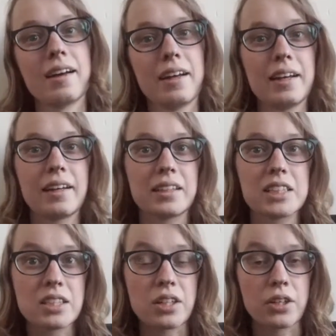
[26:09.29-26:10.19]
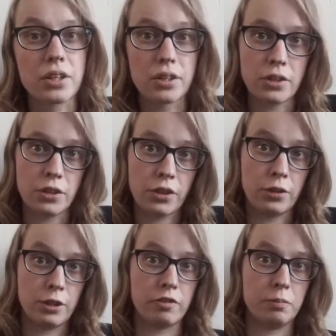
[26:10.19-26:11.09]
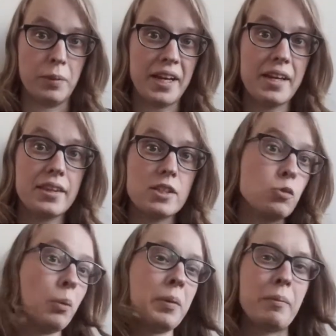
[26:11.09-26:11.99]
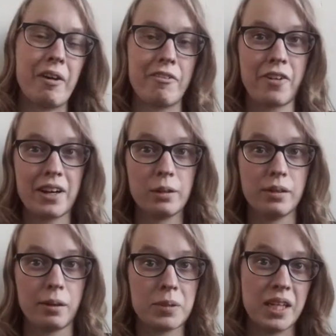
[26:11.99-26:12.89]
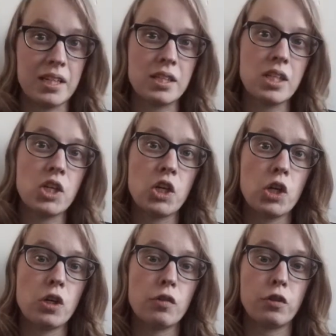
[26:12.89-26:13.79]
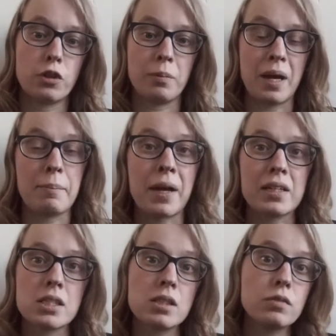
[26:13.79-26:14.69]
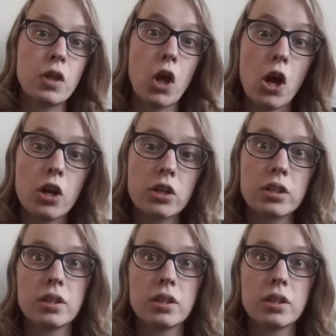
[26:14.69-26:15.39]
Hey, it's the 3rd of May. This will be my final update for my medicine vlog.